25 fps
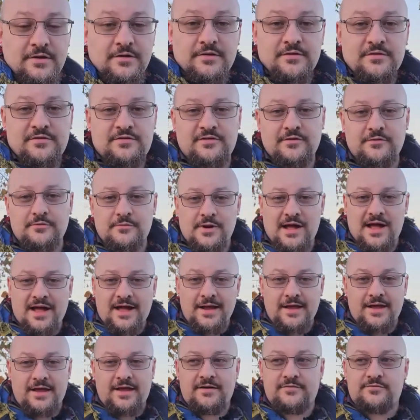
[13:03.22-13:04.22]
So I
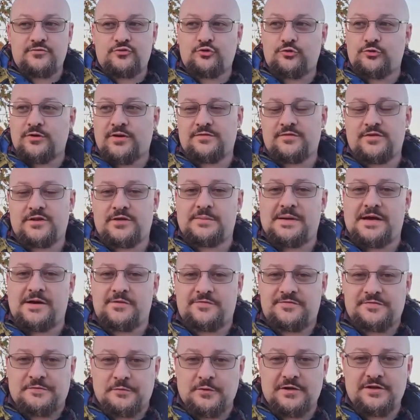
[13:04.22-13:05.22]
have driven about
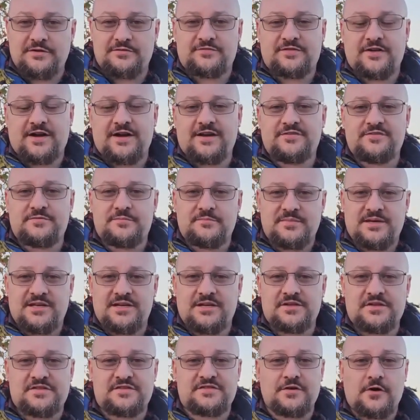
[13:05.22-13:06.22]
45
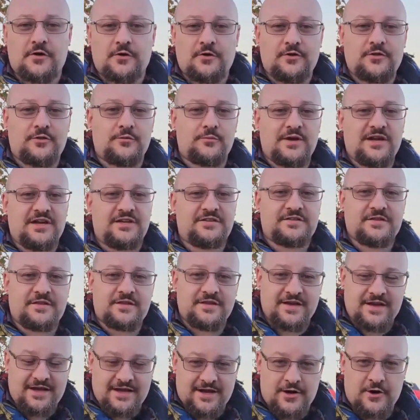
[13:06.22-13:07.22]
minutes all the way to
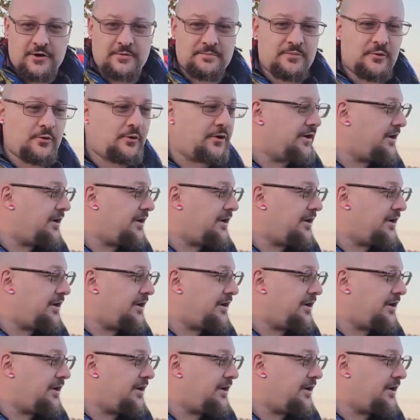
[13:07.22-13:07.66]
the airport.